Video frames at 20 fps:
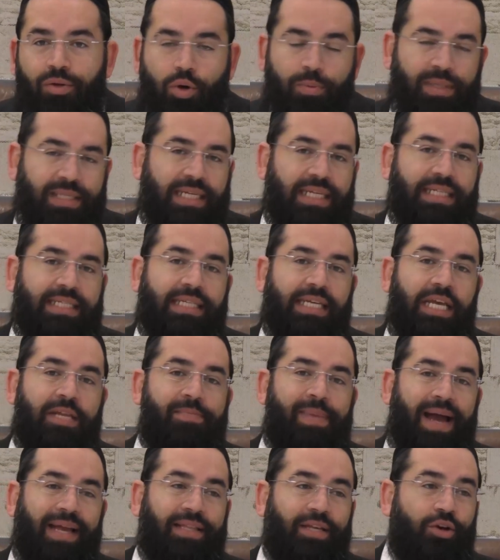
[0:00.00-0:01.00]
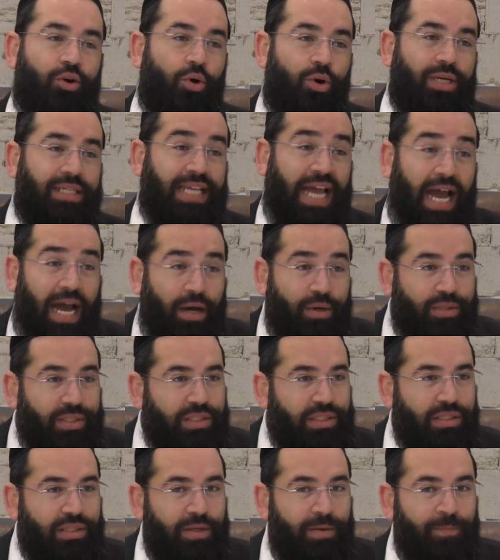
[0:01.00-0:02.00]
Nobody's going to see it by the goy's
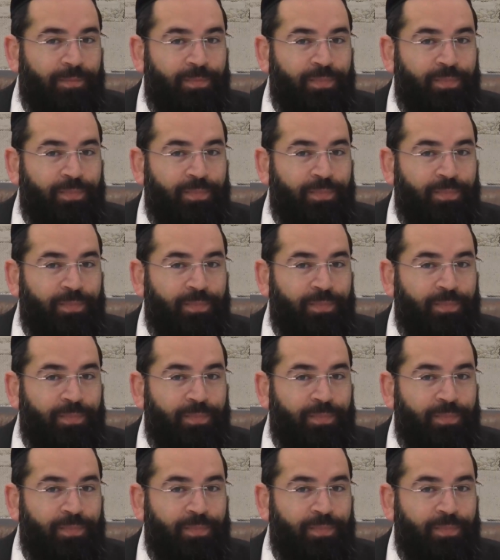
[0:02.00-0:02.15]
house